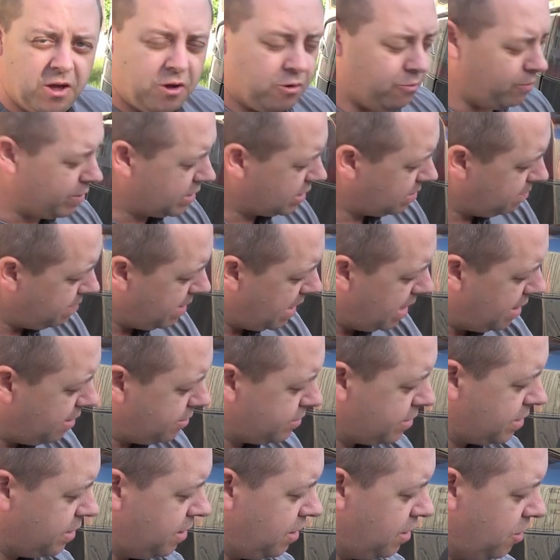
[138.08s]
was
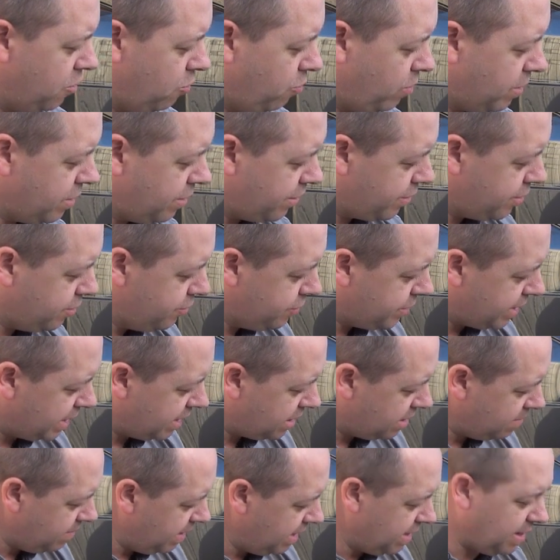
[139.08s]
about 1 or 2
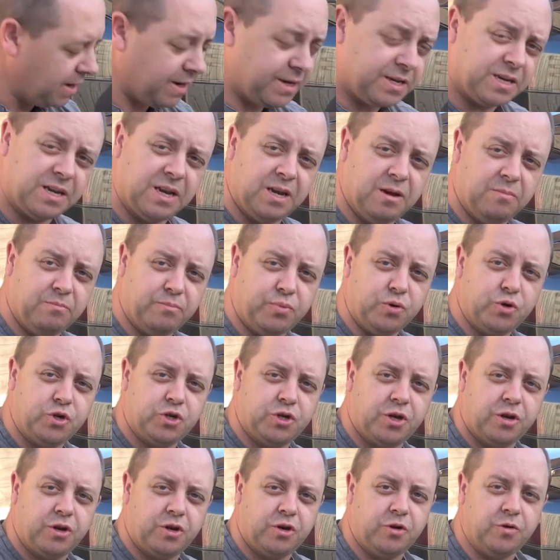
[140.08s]
centimeters
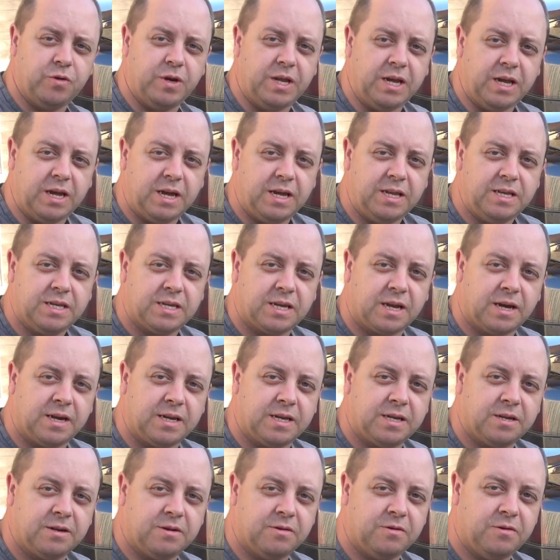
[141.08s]
pushed to the
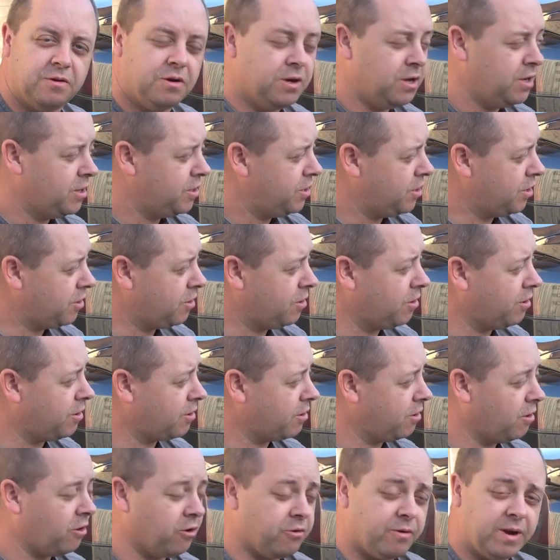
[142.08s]
inside, so the
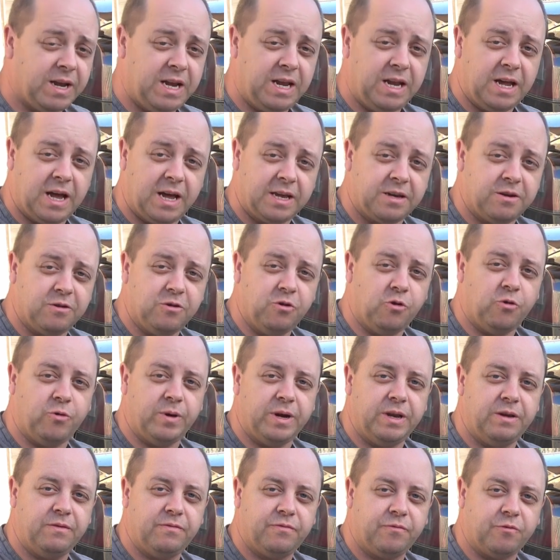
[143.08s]
car already had to go
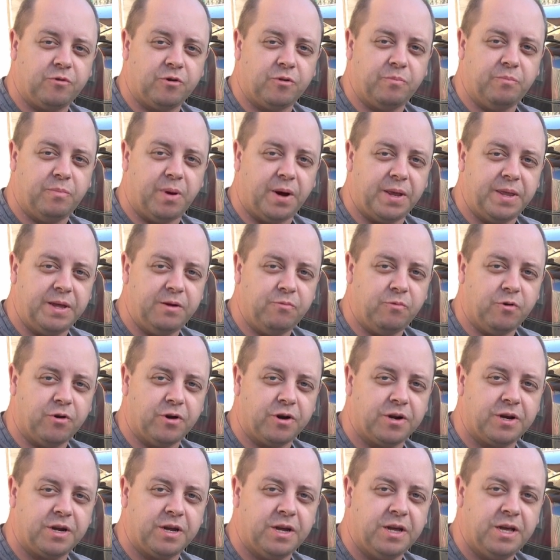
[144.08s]
in for body
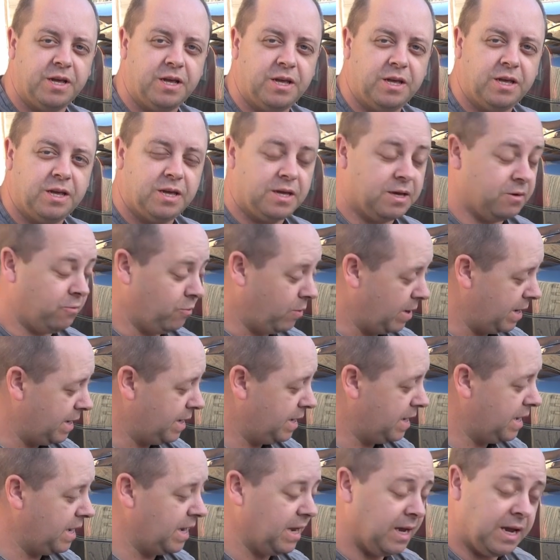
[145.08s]
work
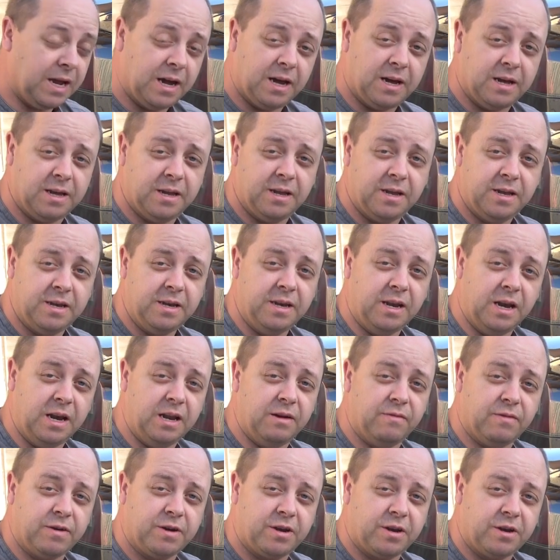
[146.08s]
when they
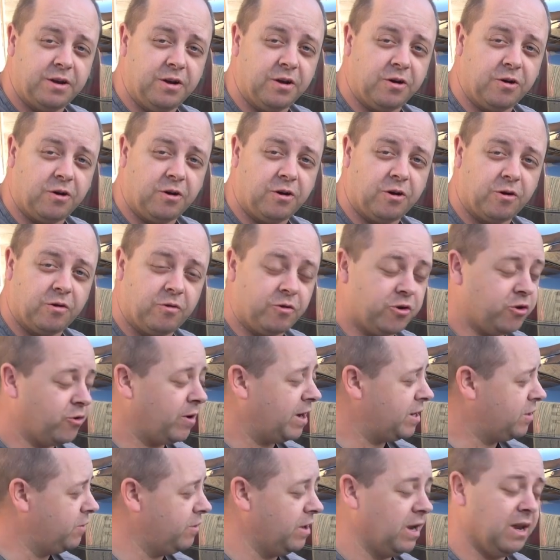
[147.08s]
delivered the car, or
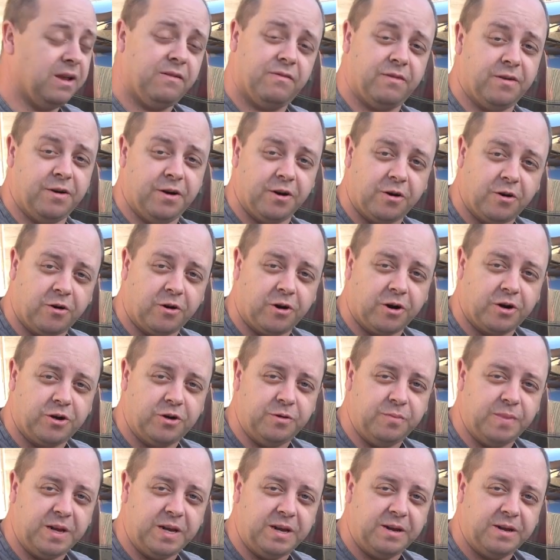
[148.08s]
tried to deliver the car
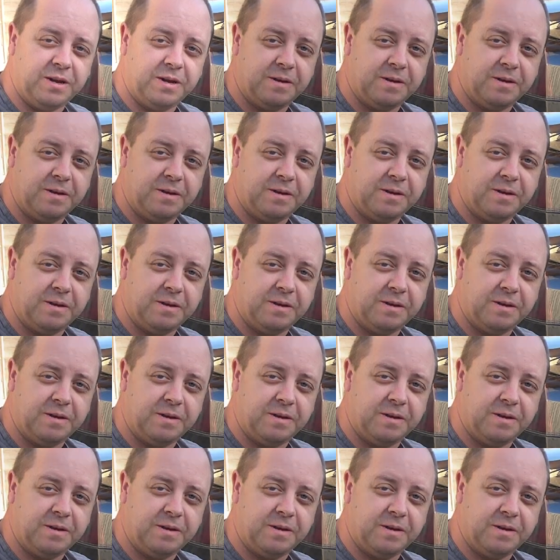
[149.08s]
to me.